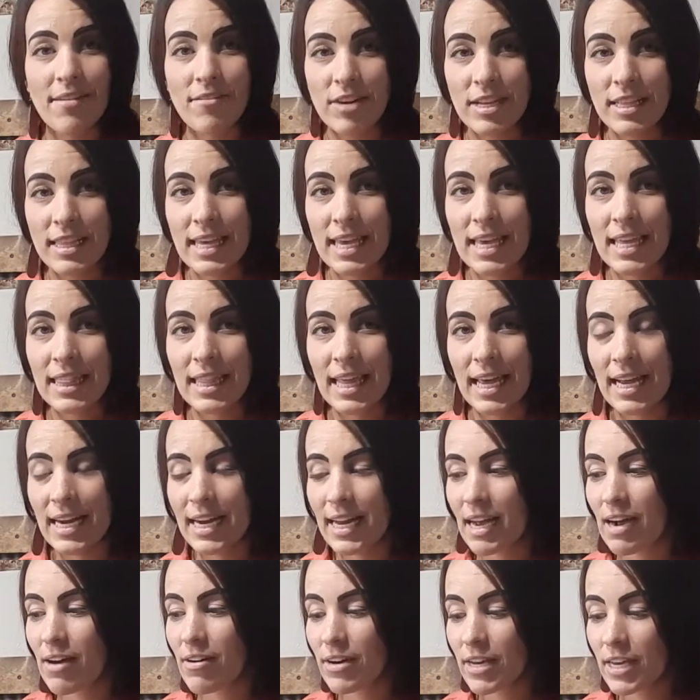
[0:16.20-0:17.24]
everything laid
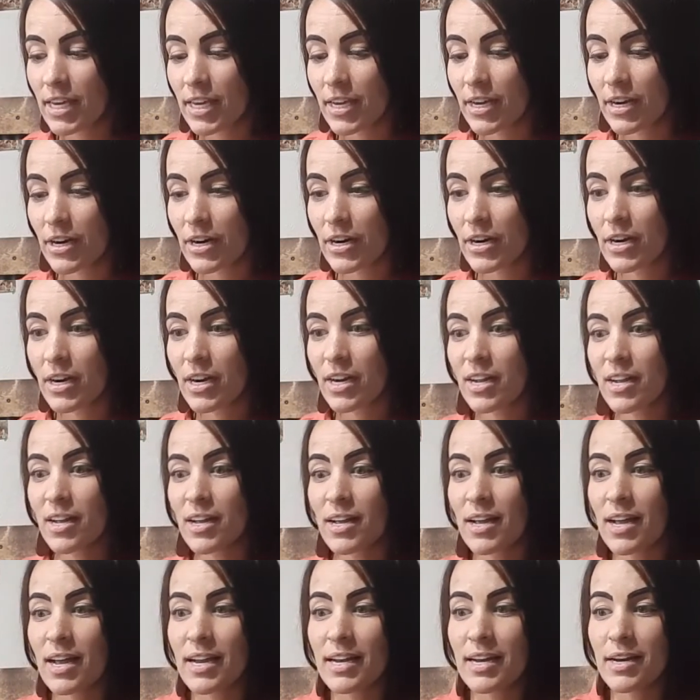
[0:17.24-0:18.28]
out here.
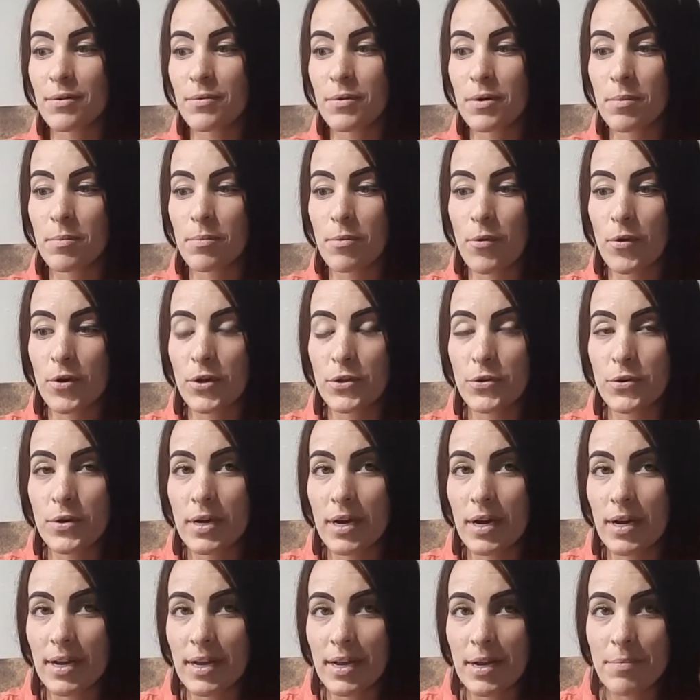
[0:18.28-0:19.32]
I didn't want to bore you
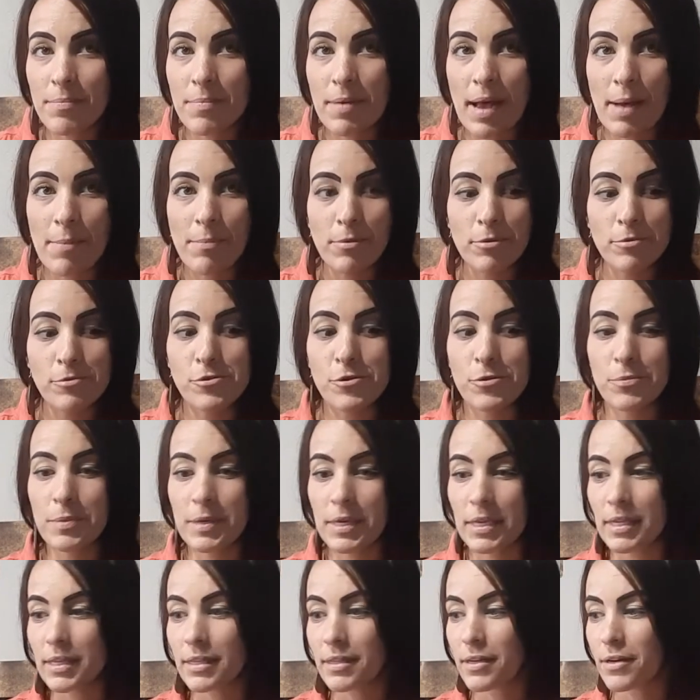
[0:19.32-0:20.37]
cutting up apples or
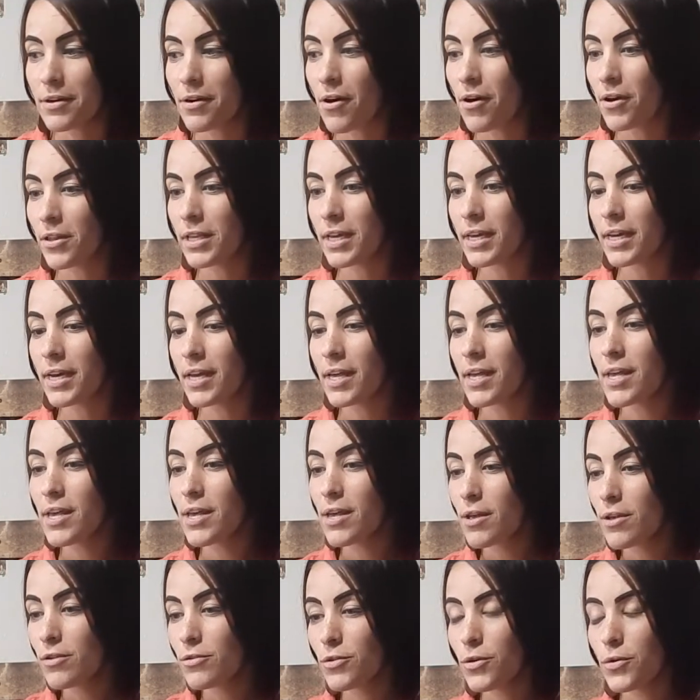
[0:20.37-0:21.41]
peeling the garlic,
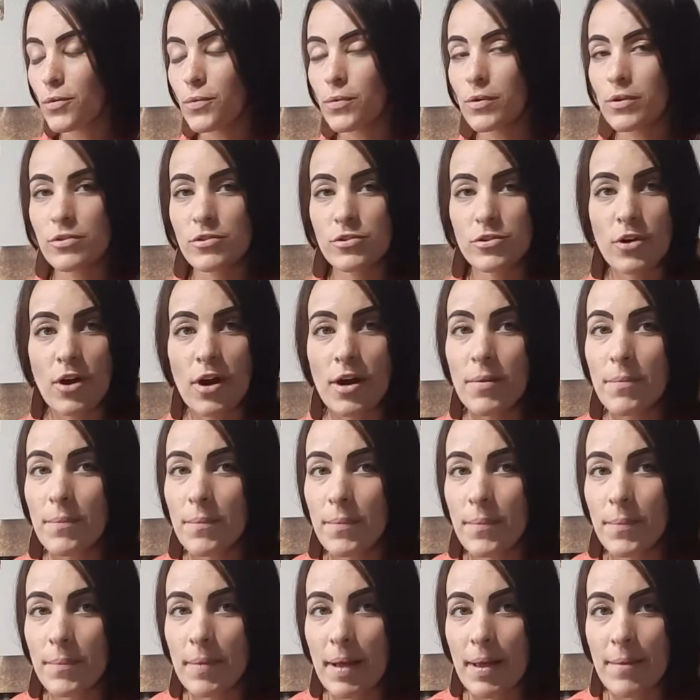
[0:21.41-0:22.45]
so we'll start
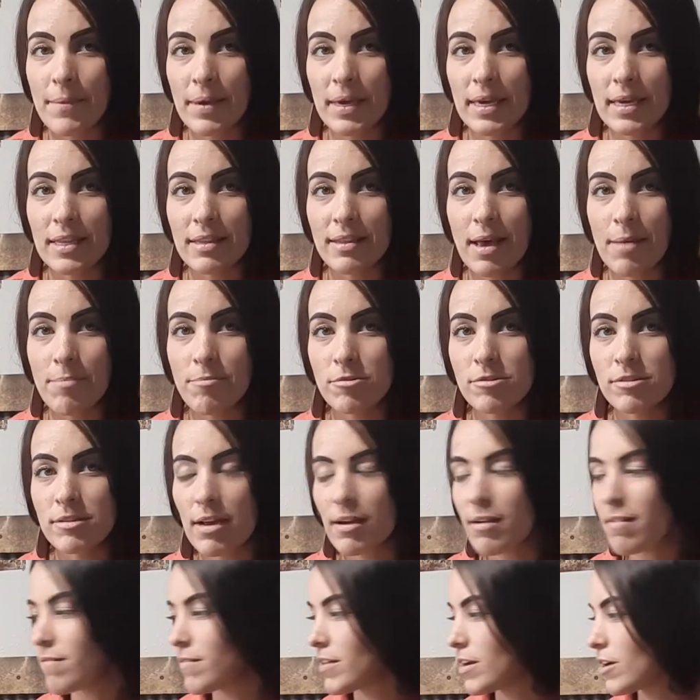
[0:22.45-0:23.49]
by making the apple
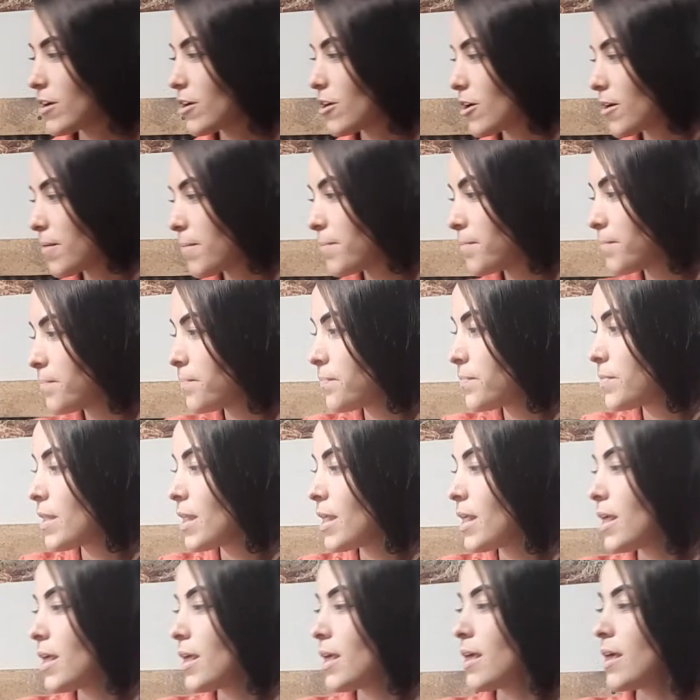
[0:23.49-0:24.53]
cider vinegar.
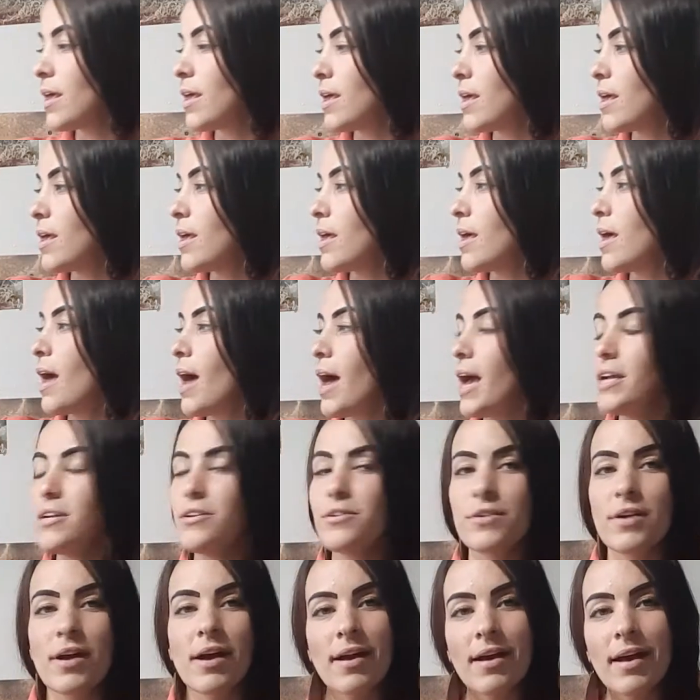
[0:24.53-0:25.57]
I do
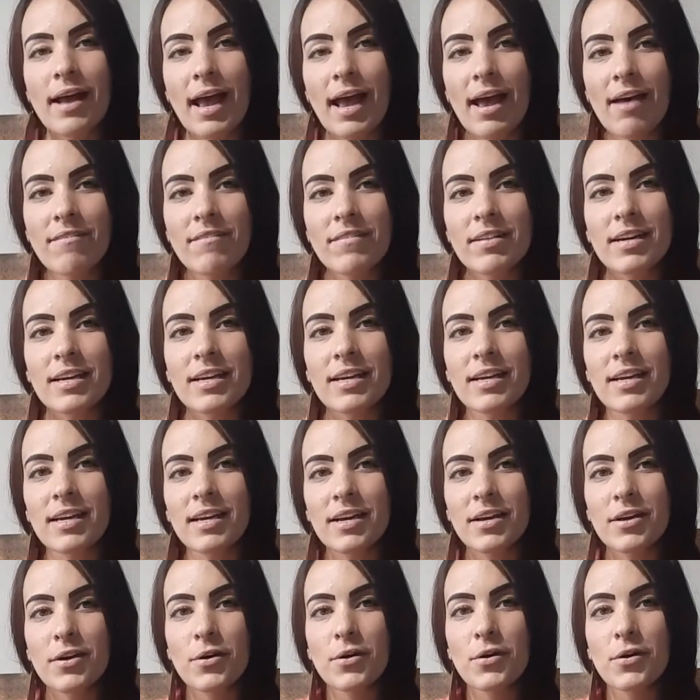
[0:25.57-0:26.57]
not have any